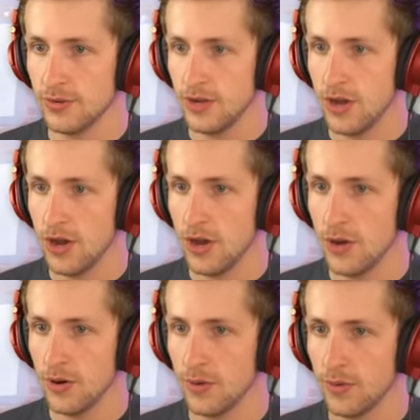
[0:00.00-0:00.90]

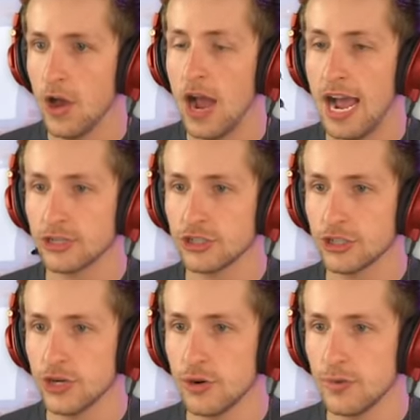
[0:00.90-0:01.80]
No. Actually,
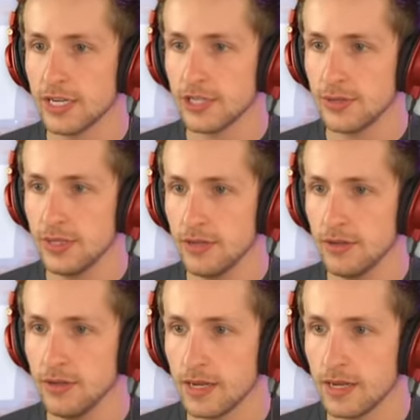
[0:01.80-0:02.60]
you know what we can do here?